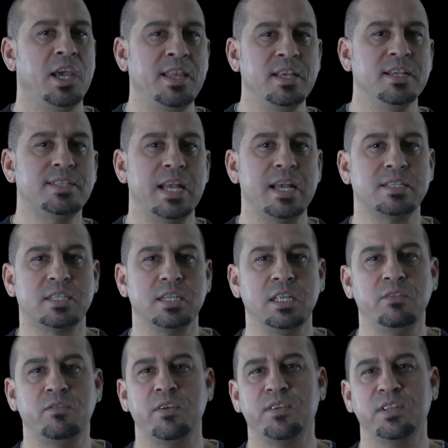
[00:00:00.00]
In this
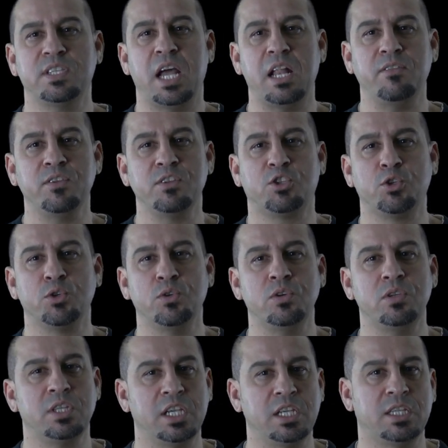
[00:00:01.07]
lesson, we will delve
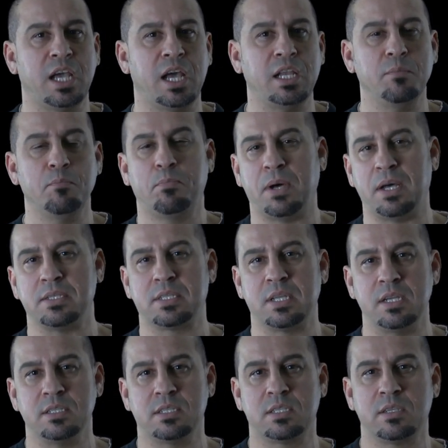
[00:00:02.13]
into the Italian past
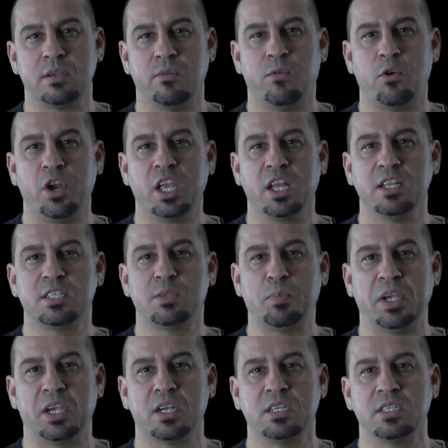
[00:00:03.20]
tense. For English
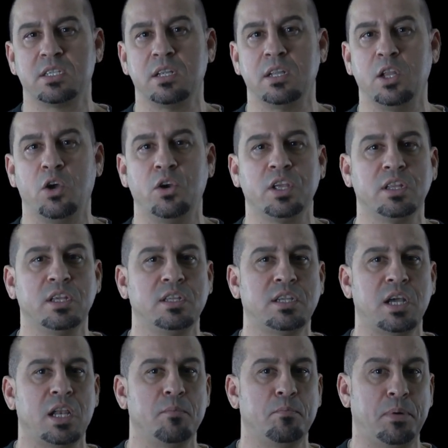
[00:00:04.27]
speakers, learning the
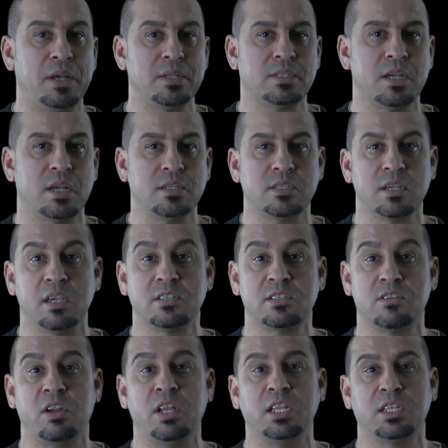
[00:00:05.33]
Italian past tense
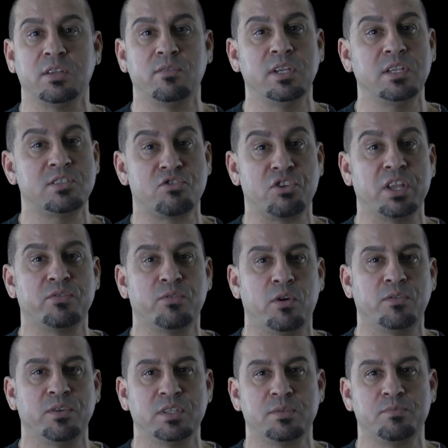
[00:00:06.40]
is relatively
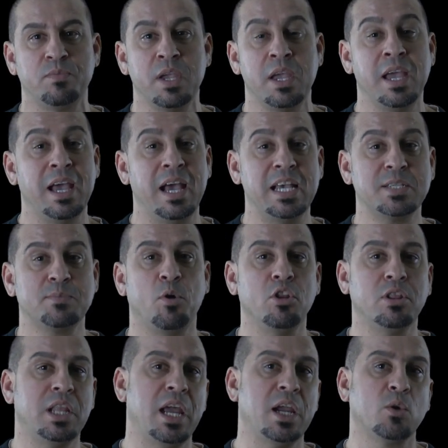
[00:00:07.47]
straightforward, as
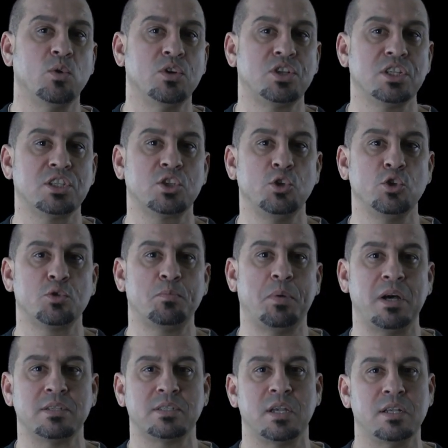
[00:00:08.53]
both languages use
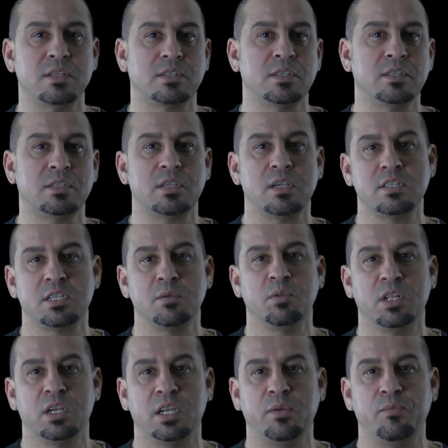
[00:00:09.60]
past tenses
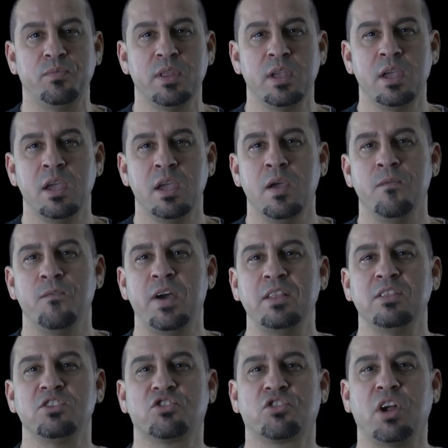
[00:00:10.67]
similarly. When
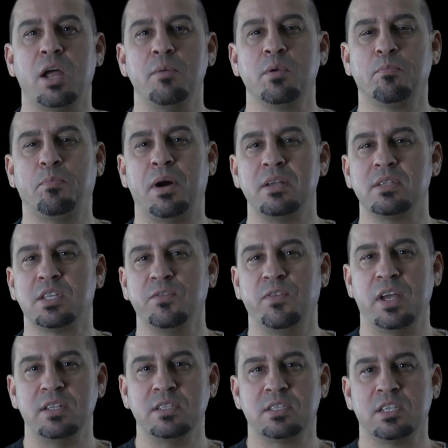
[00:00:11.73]
describing past
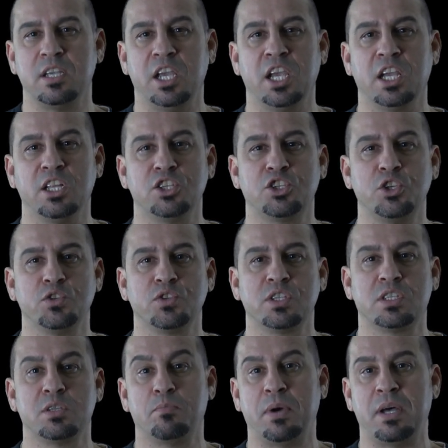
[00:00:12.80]
events, English
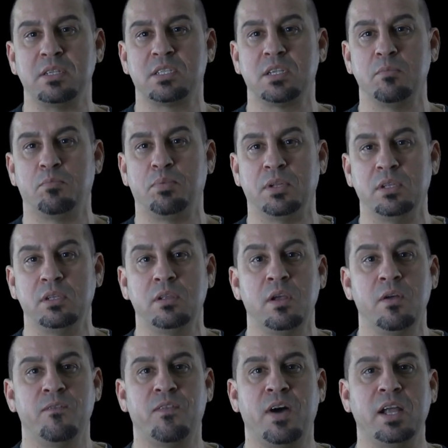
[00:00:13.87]
uses the past simple,
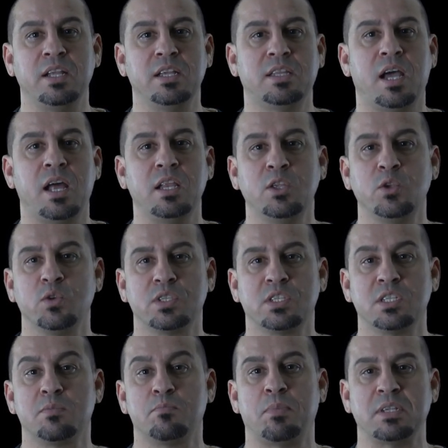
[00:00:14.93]
while Italian
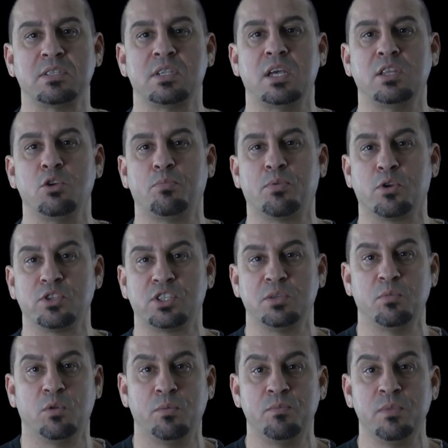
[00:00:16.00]
uses passato
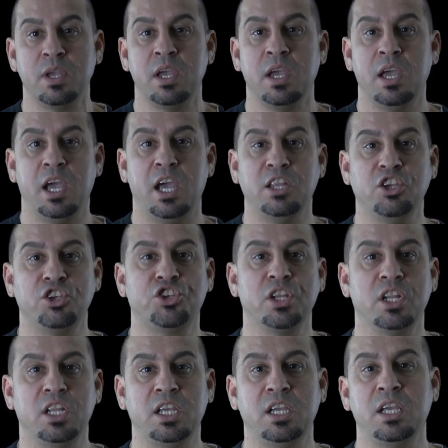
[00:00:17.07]
prossimo.
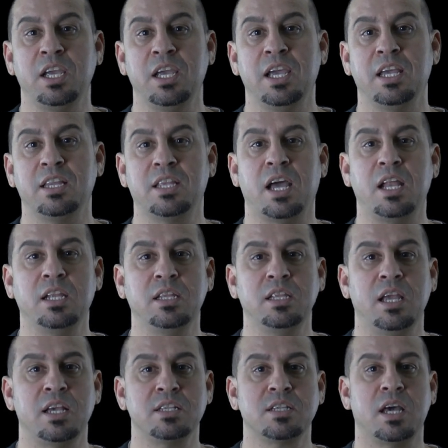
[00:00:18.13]
Additionally, Italian
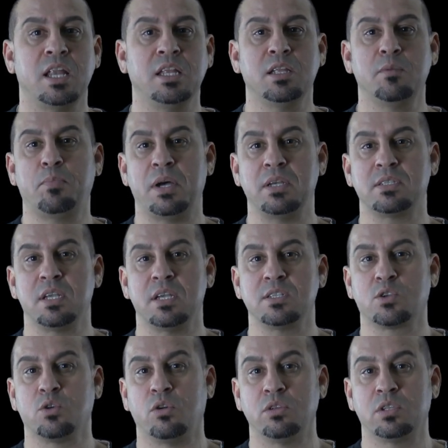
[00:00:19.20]
has another past tense
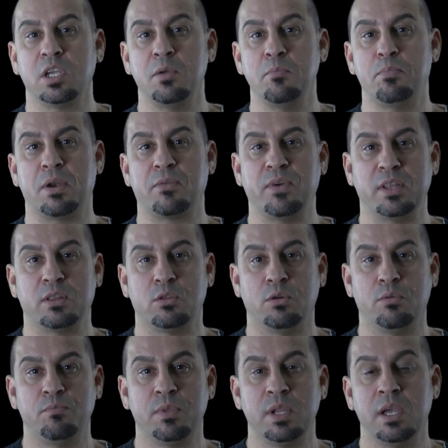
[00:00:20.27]
called
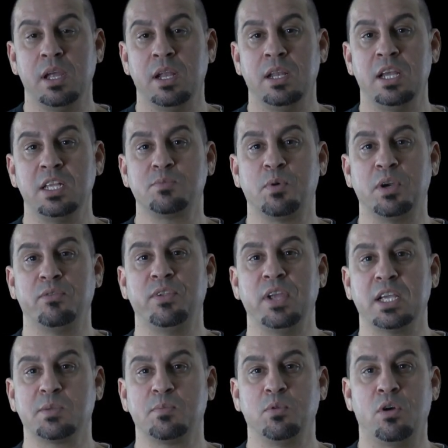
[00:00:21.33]
imperfetto. Let's briefly
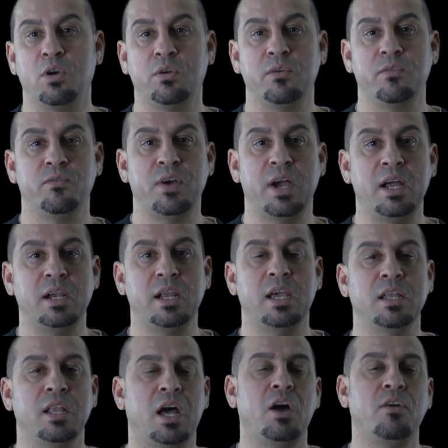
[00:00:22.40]
explore where
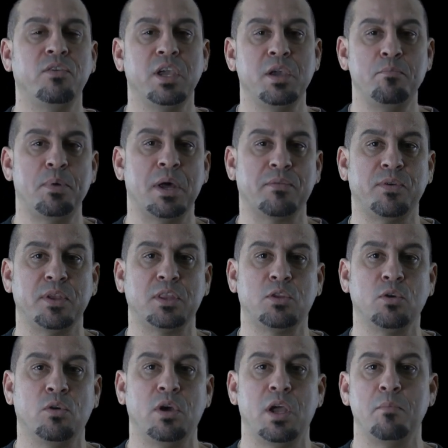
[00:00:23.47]
and how
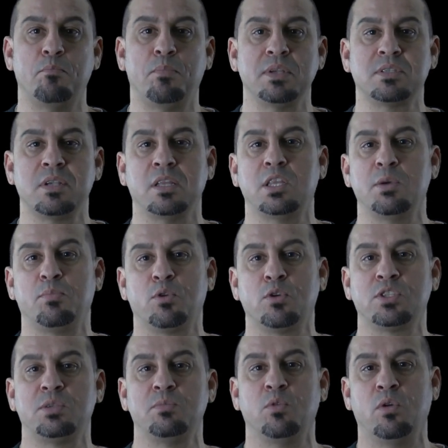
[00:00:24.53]
imperfetto and passato
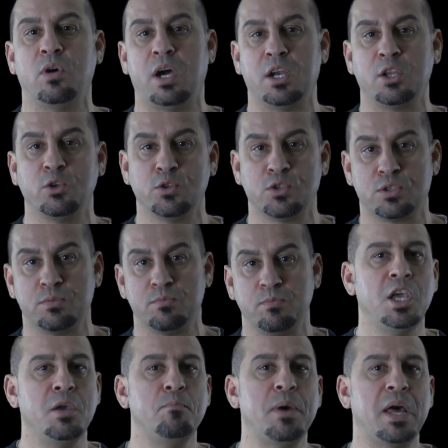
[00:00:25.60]
prossimo are used.
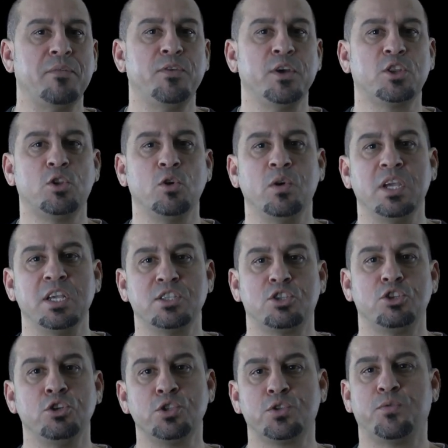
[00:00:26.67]
Imperfetto is
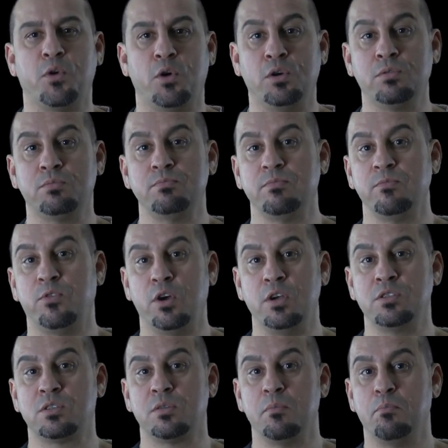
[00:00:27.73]
used for,
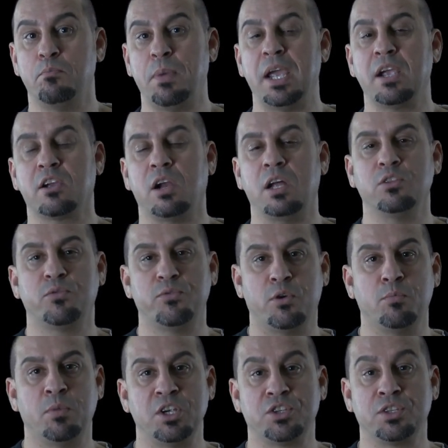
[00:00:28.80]
first, background
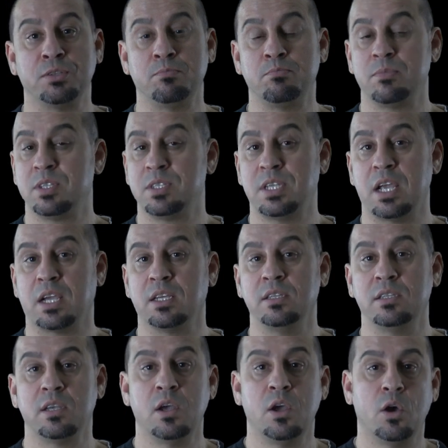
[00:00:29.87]
information,
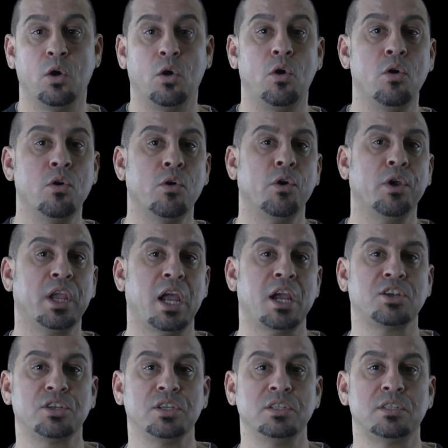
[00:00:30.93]
second, ongoing
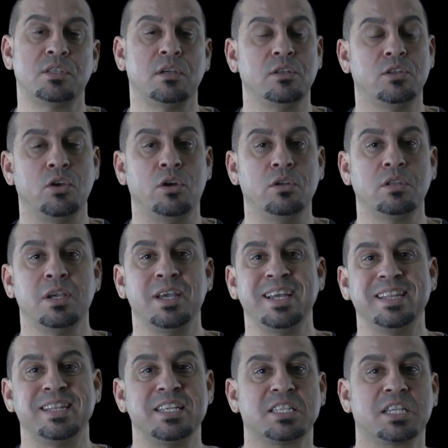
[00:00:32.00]
actions, third,
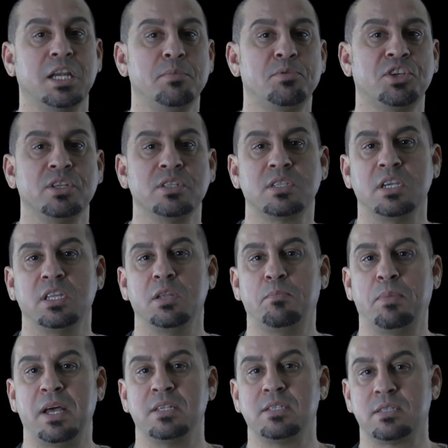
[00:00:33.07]
descriptions in the
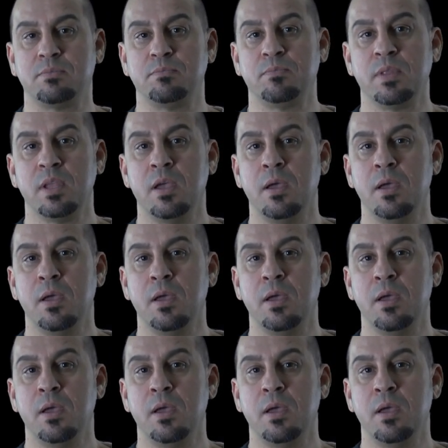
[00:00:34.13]
past.